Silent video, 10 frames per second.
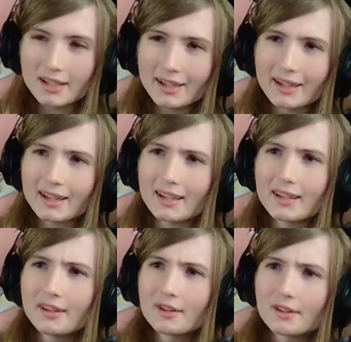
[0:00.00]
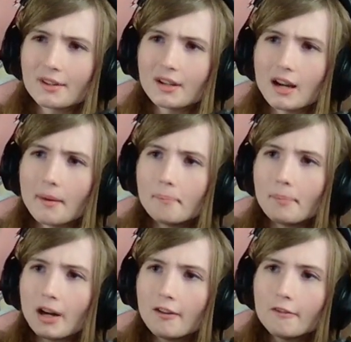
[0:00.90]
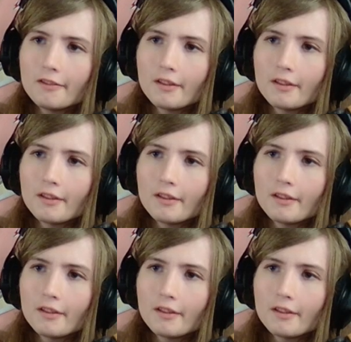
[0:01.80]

kind of here above